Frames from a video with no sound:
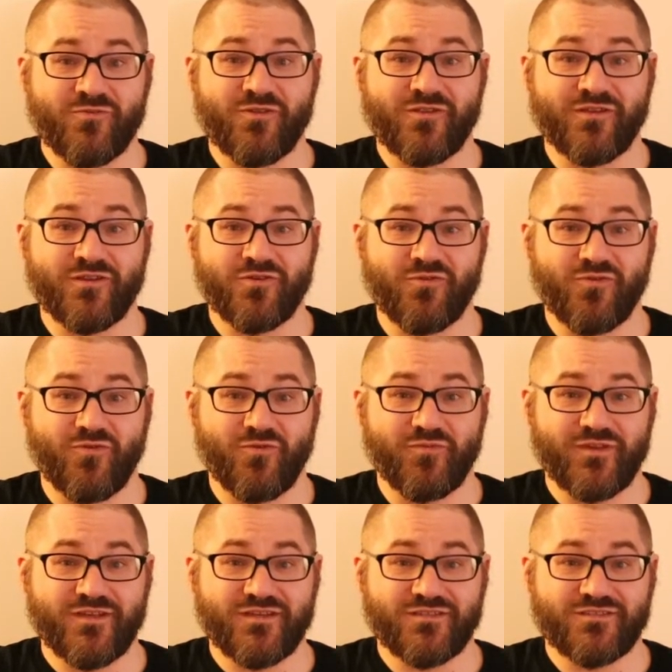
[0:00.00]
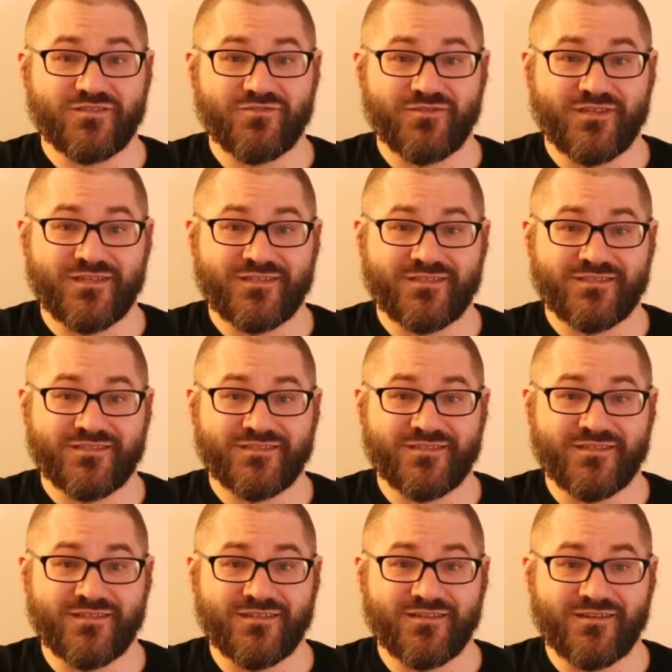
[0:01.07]
really cool because you get to
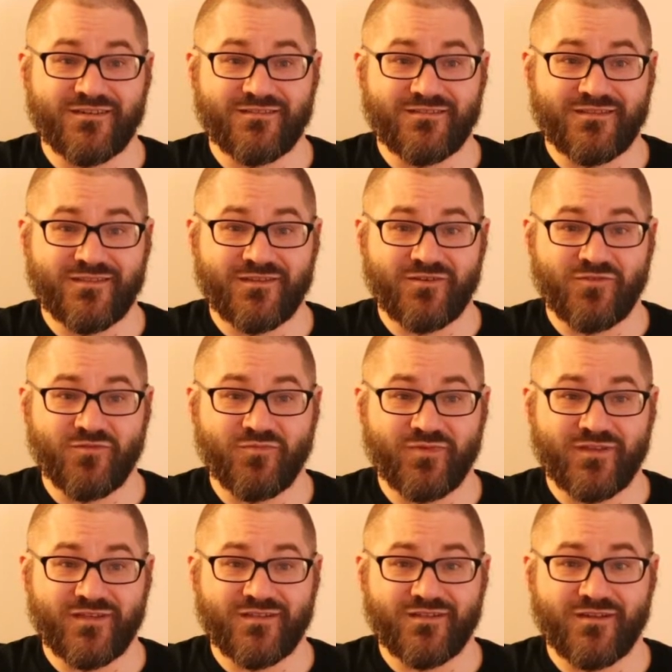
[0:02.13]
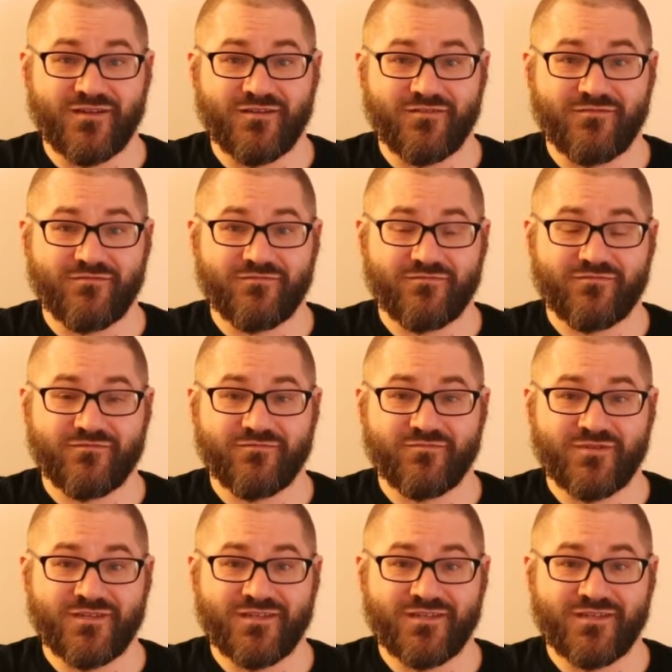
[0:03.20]
see a little bit of